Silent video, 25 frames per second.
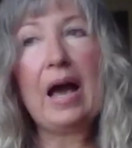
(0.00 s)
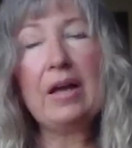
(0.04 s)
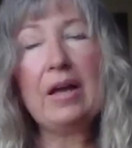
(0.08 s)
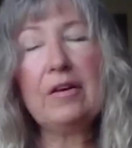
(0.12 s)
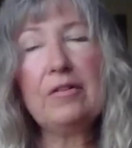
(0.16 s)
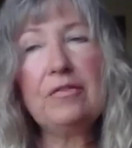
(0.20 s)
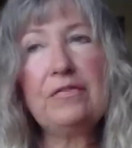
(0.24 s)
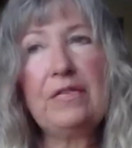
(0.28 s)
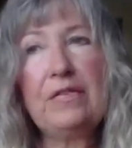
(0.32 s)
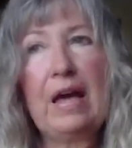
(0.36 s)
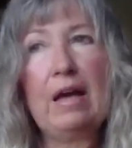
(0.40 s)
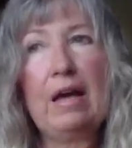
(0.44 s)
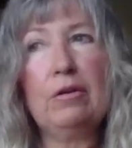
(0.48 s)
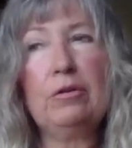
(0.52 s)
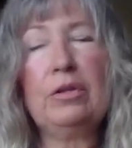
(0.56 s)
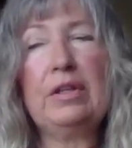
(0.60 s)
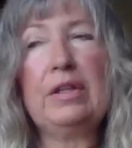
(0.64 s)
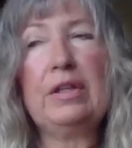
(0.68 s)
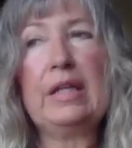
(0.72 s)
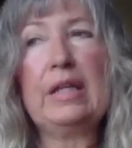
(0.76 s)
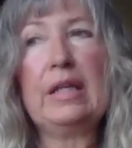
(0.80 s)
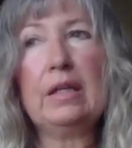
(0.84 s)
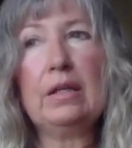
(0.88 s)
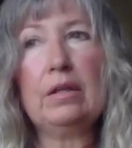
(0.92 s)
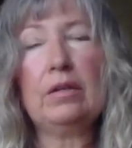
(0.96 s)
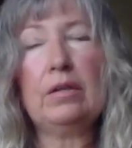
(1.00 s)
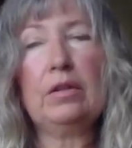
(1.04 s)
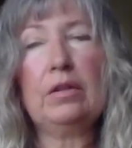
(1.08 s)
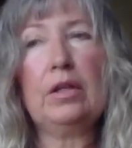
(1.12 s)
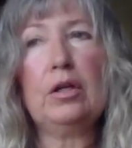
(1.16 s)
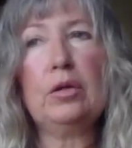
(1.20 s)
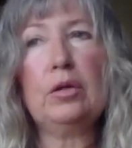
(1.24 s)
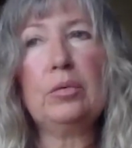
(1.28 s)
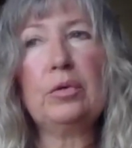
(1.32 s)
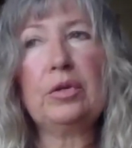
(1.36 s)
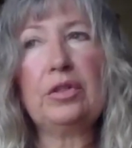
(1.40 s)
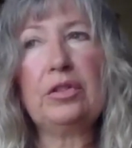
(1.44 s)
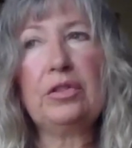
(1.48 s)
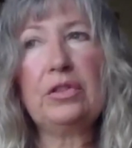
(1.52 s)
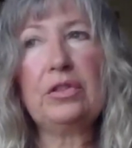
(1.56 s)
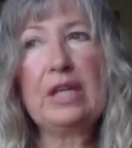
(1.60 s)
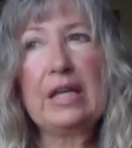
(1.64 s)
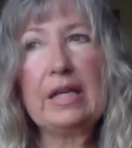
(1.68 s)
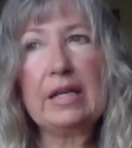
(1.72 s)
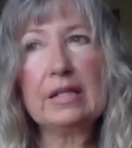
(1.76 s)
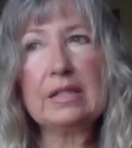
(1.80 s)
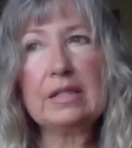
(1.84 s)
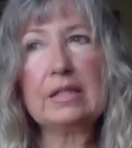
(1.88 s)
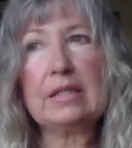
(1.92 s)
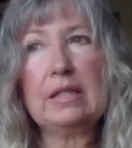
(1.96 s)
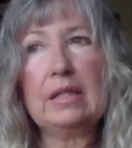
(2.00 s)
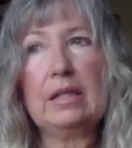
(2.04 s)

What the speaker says: I found that there were things